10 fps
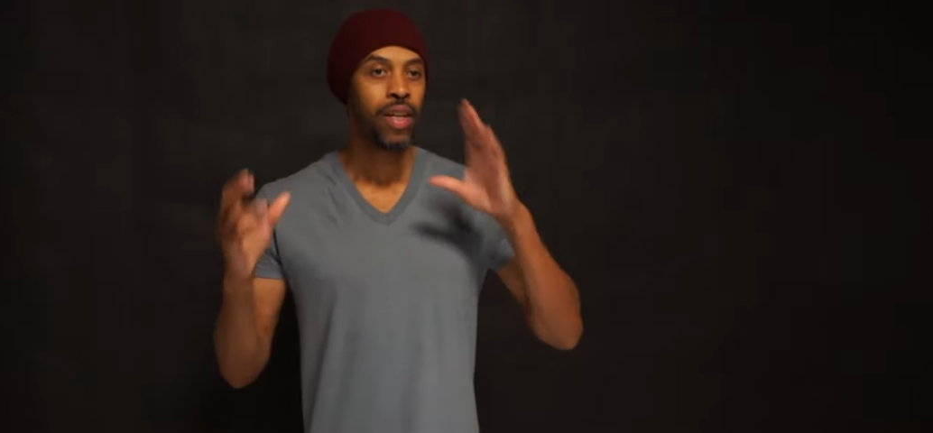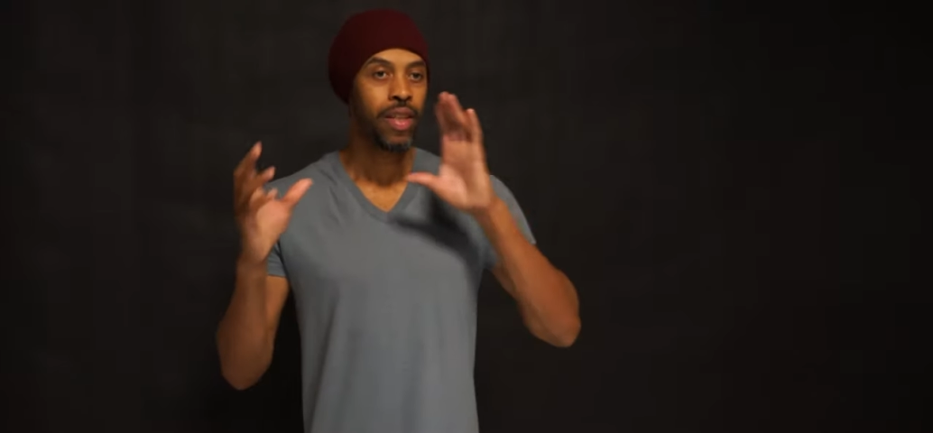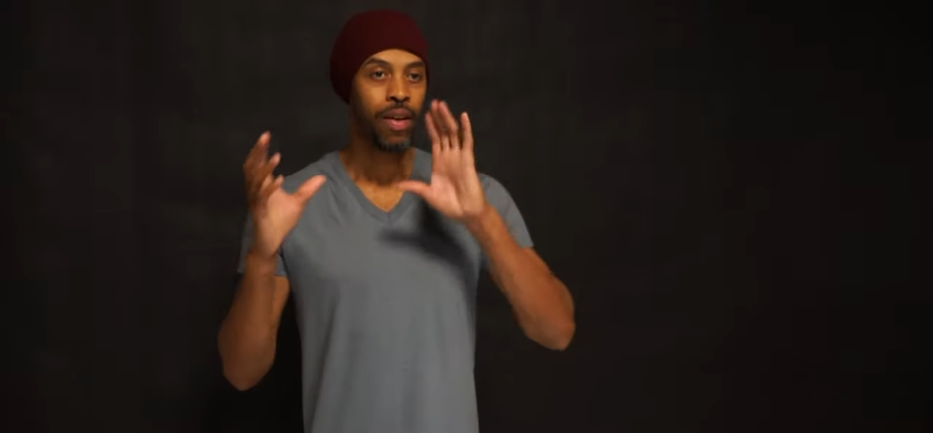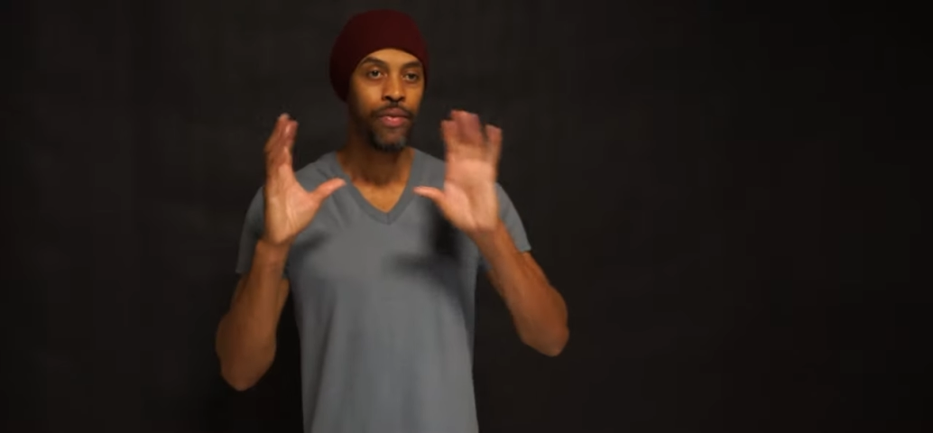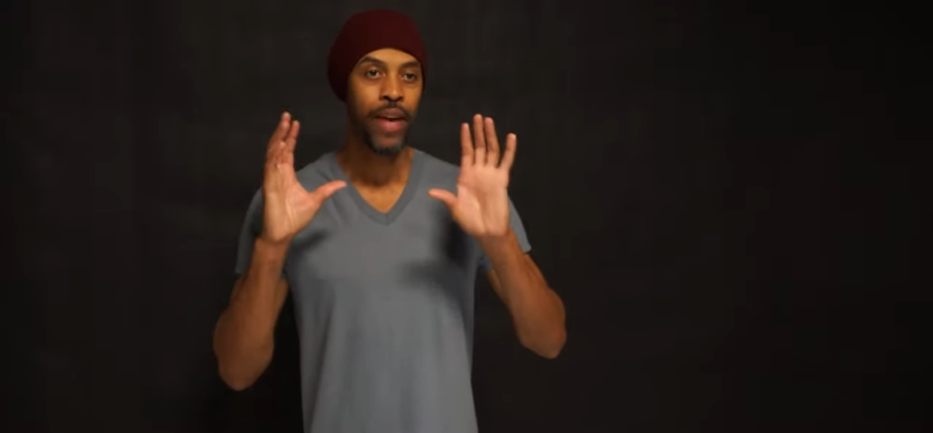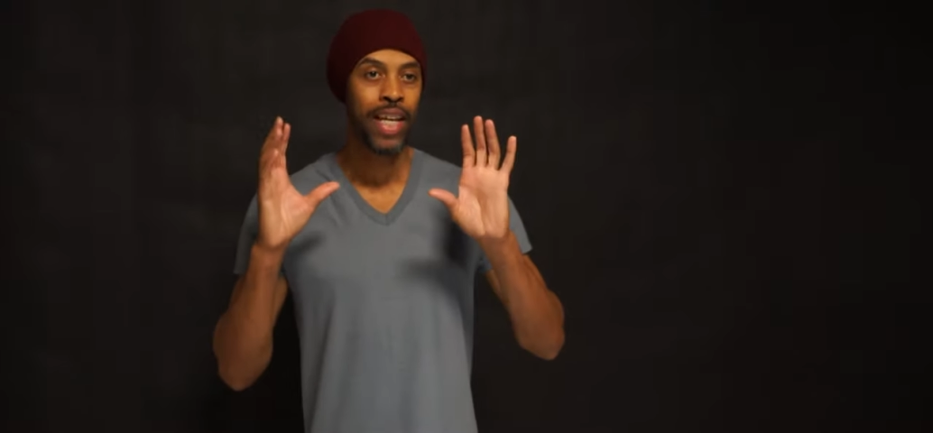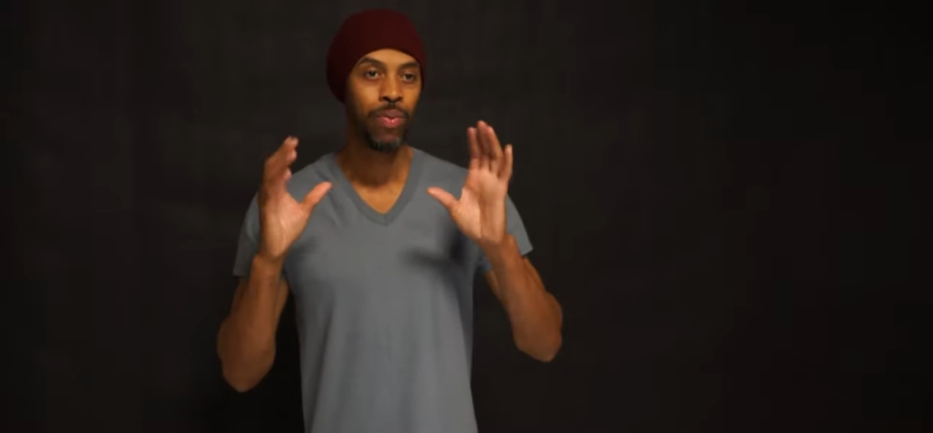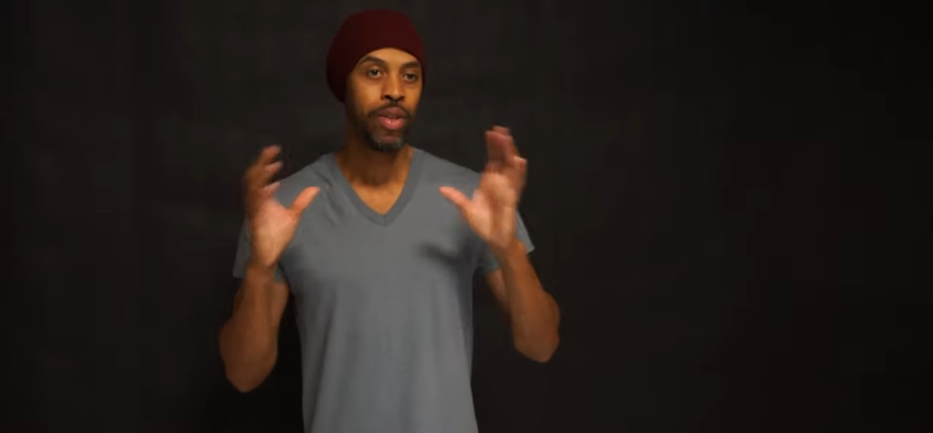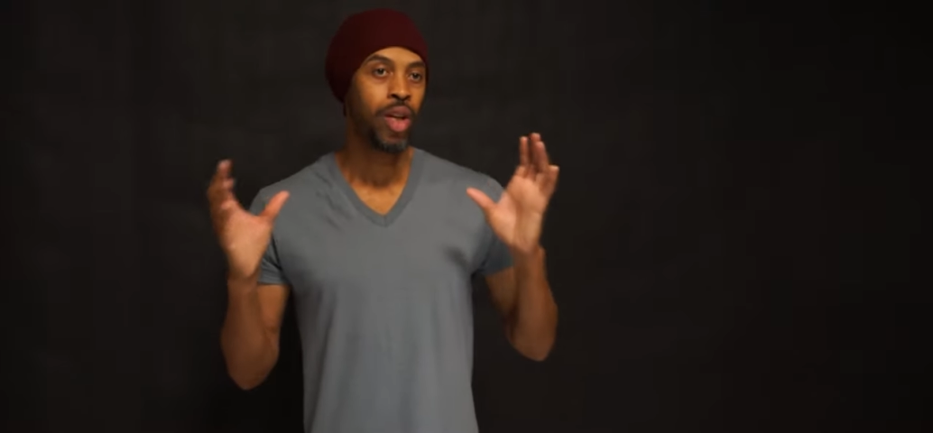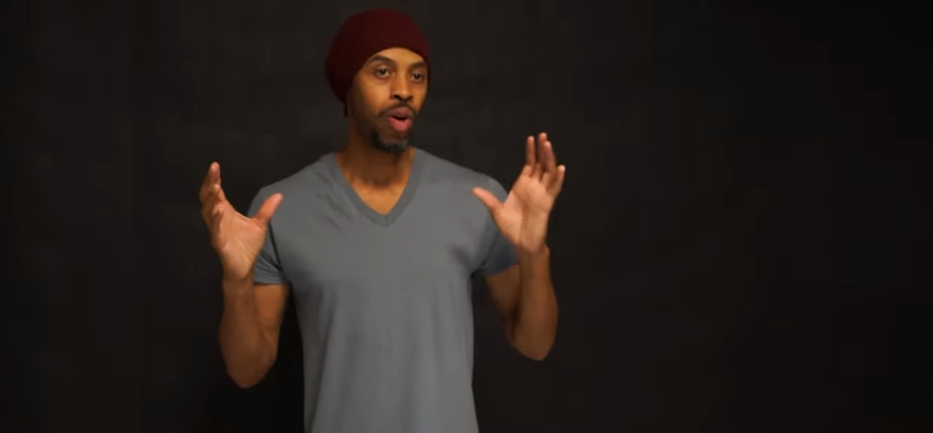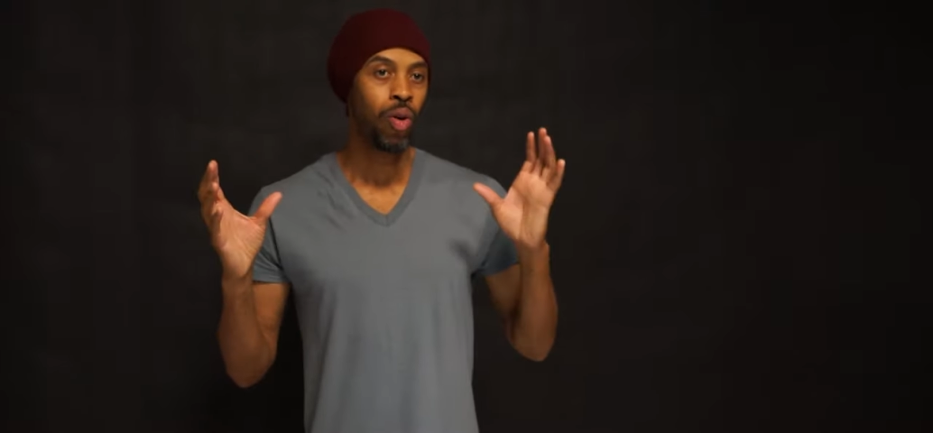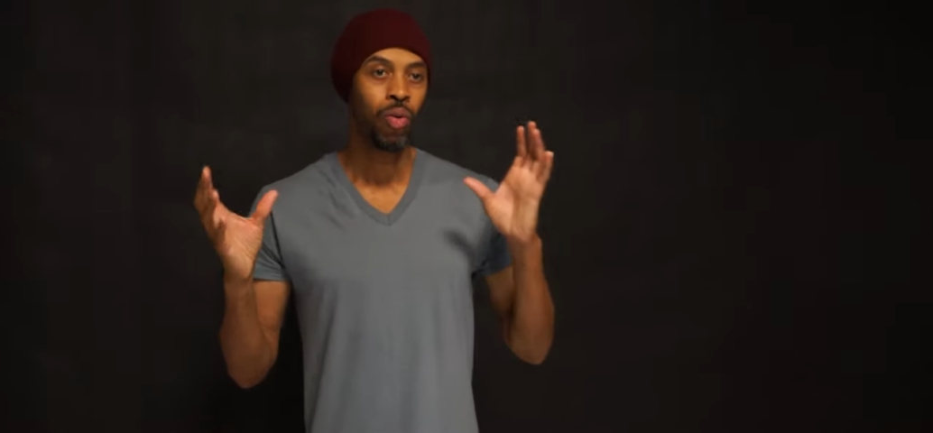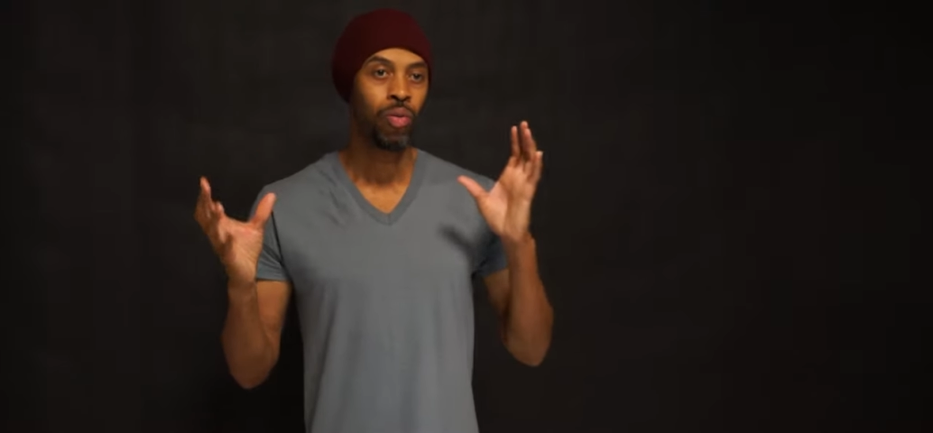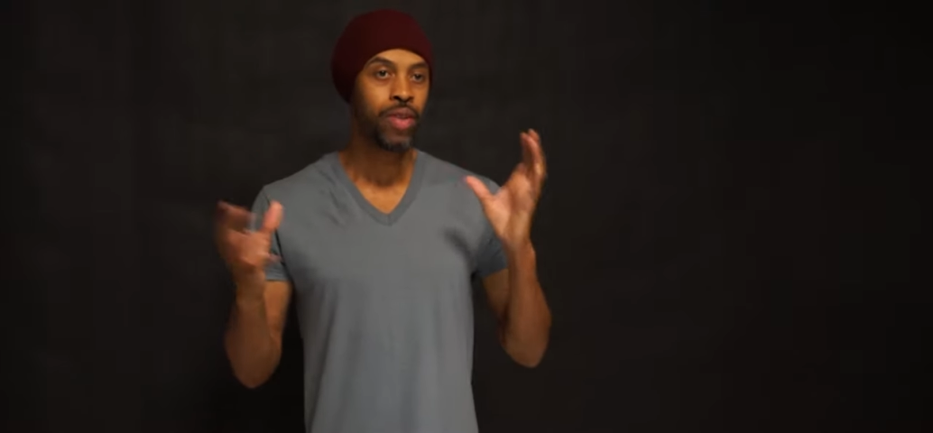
their face with no